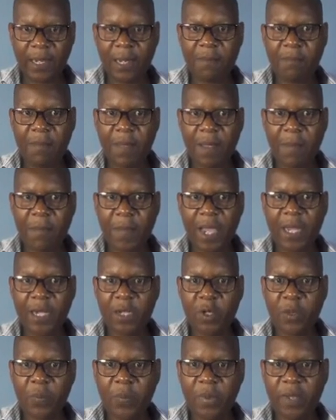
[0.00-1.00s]
Remember, in
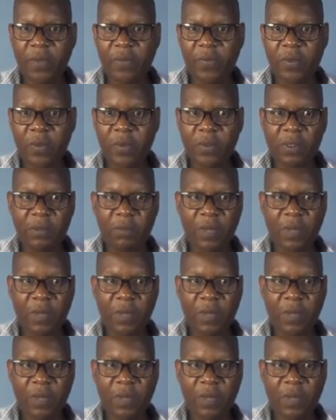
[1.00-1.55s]
the previous